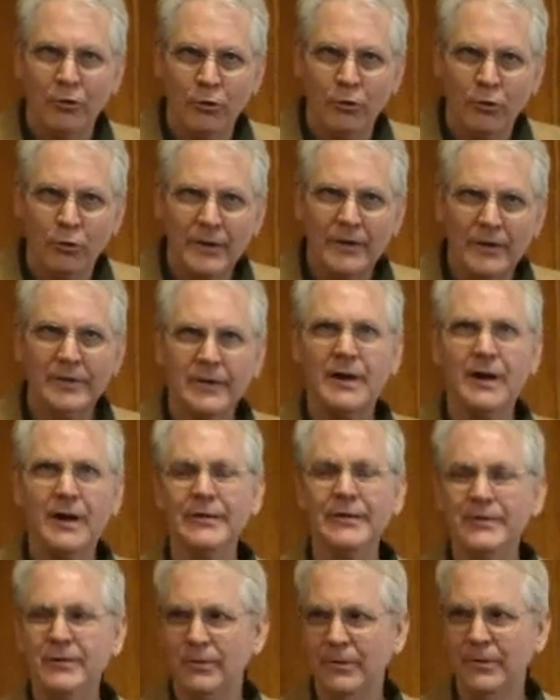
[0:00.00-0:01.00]
Look at the
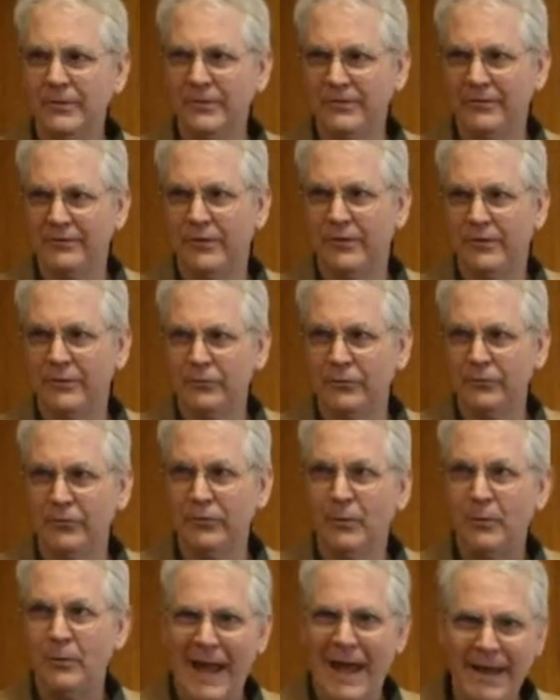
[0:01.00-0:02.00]
consequences of those,
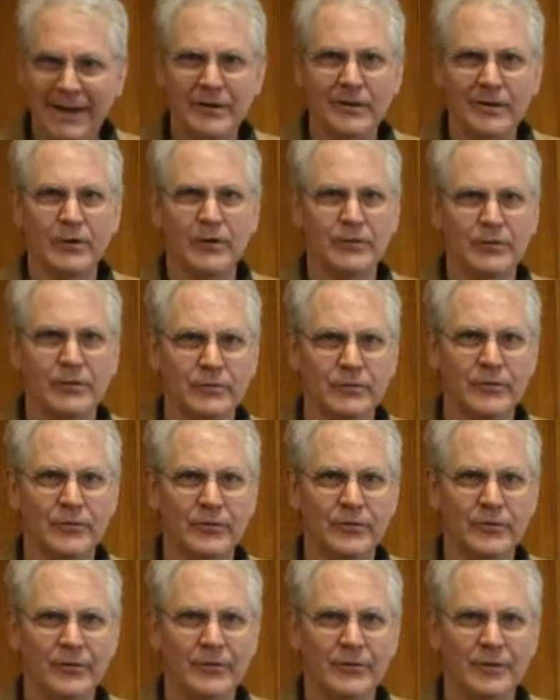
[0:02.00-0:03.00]
acting on those
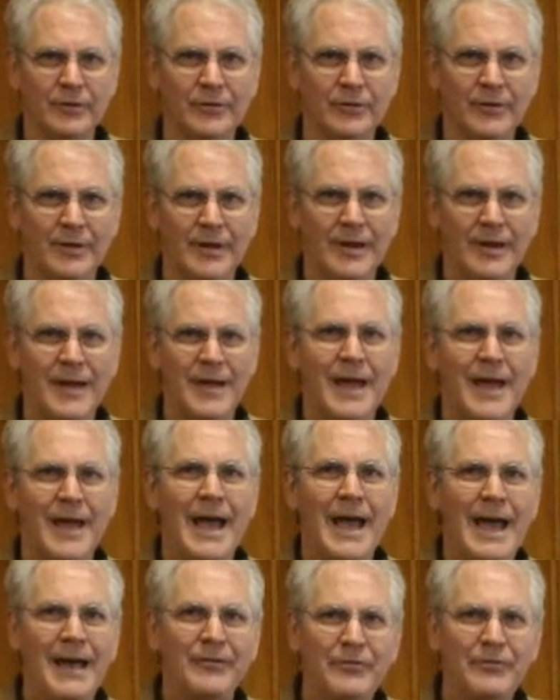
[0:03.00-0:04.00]
virtues,
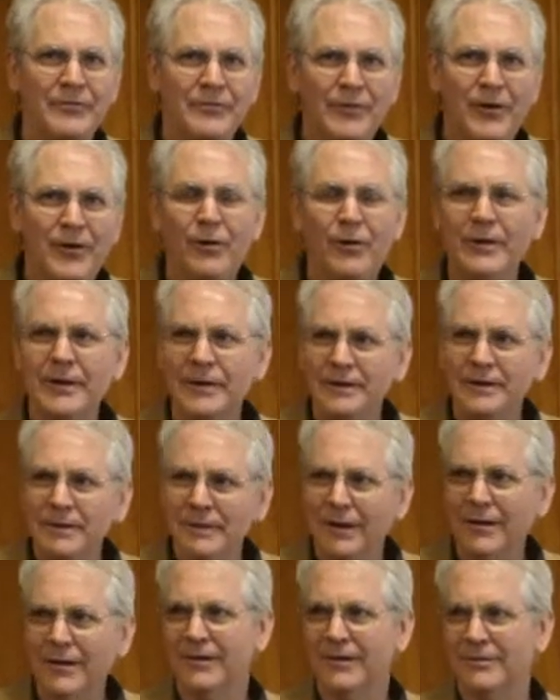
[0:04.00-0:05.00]
and fall in
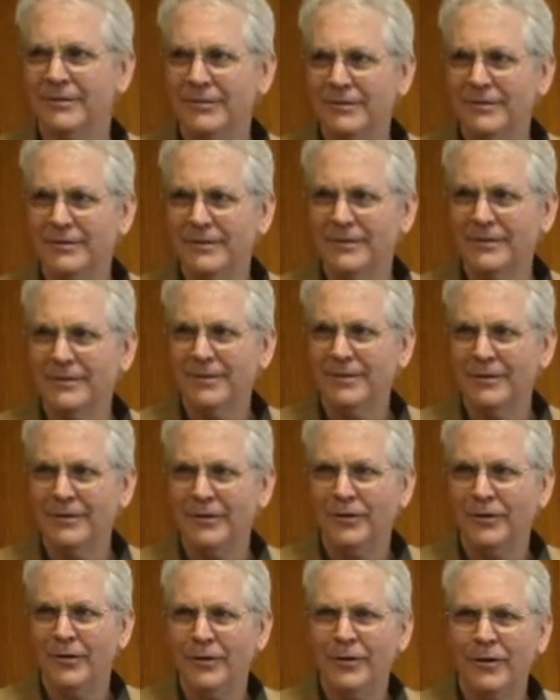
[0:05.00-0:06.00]
love
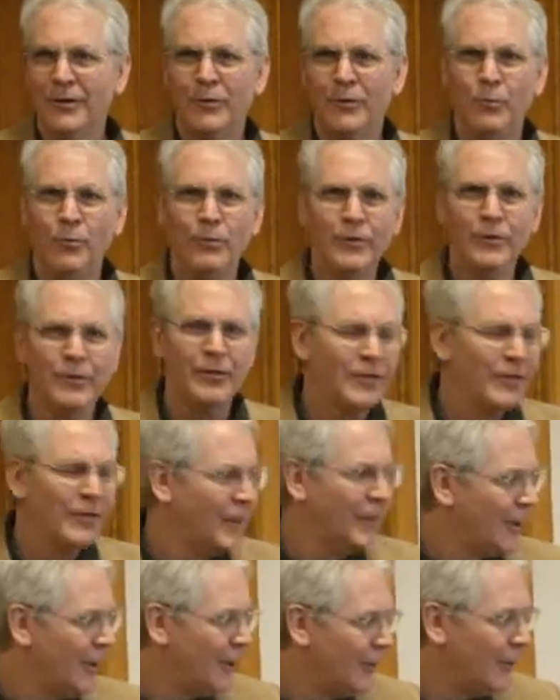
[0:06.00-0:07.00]
with
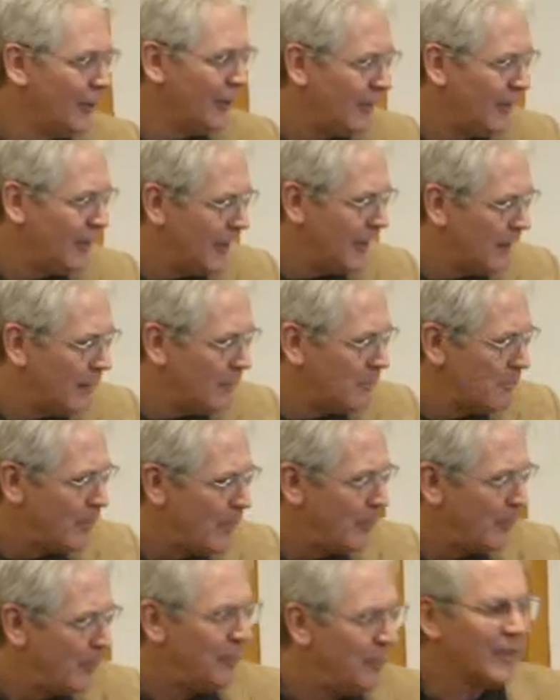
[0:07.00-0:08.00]

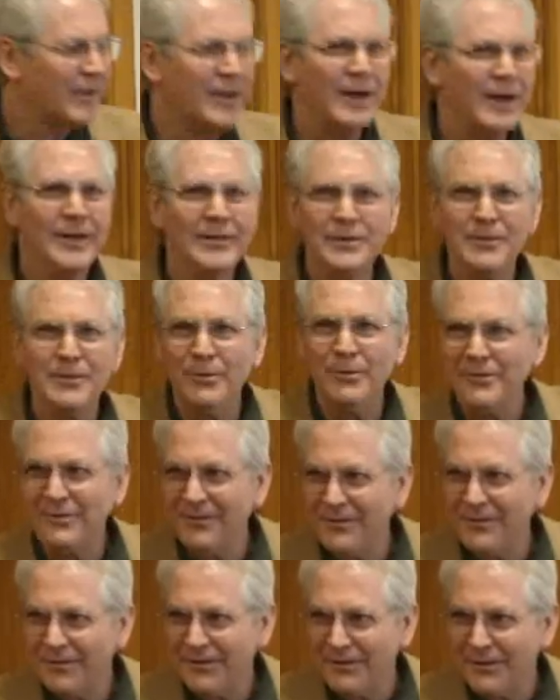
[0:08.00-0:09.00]
both the
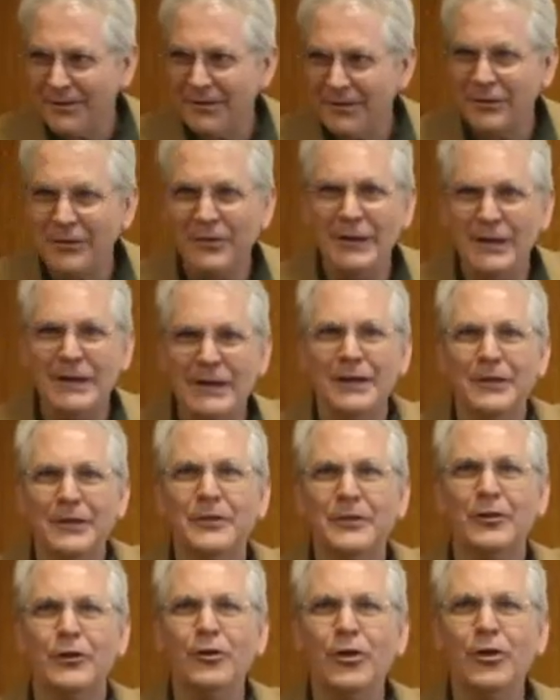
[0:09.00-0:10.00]
consequences, the
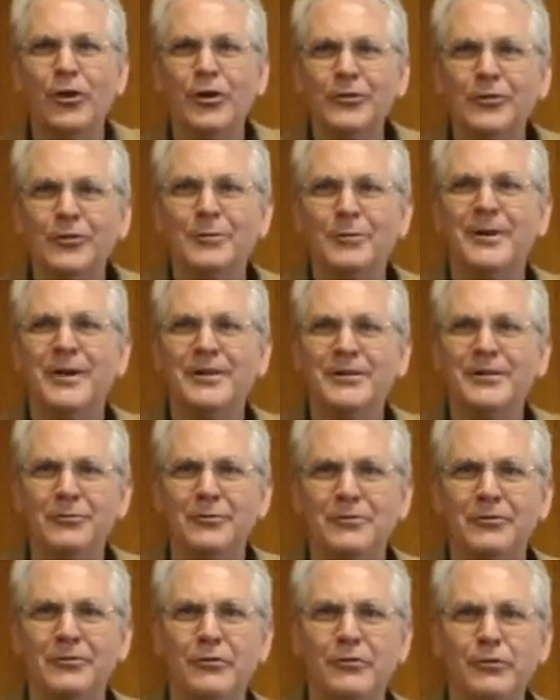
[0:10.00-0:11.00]
long-term
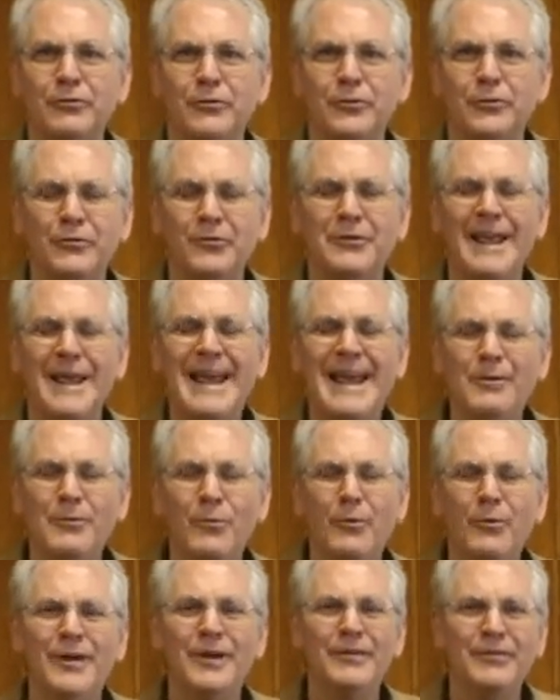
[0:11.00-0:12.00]
consequences of those virtues, and
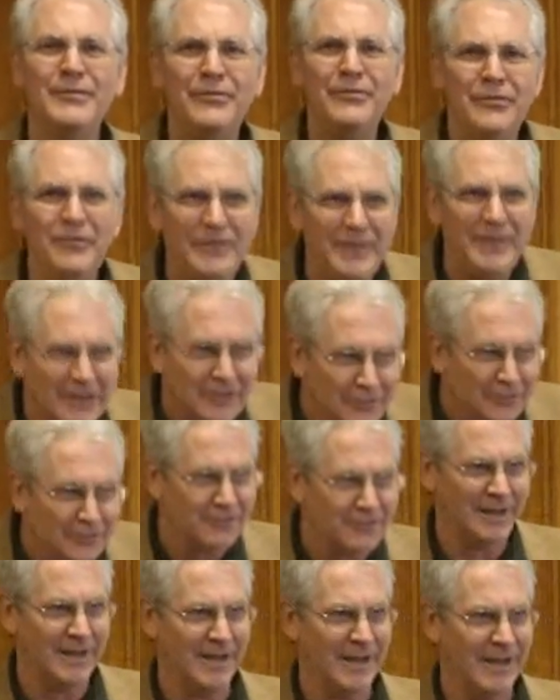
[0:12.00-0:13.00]
what it feels
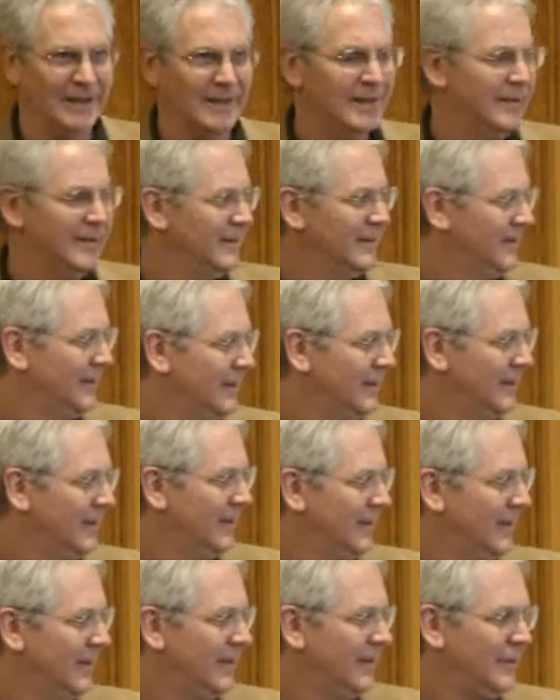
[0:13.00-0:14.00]
like
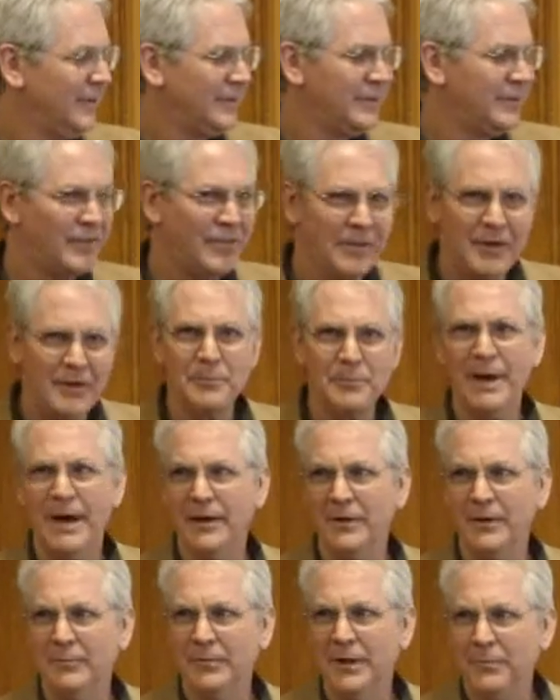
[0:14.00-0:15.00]
to think about
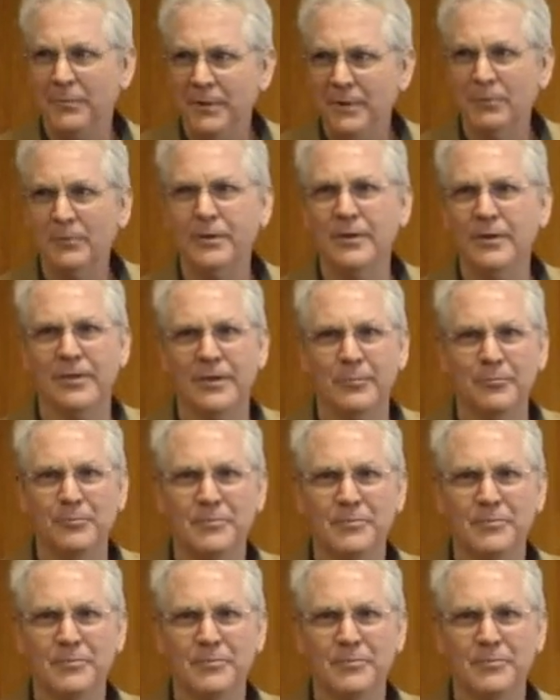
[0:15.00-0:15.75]
them and be with them.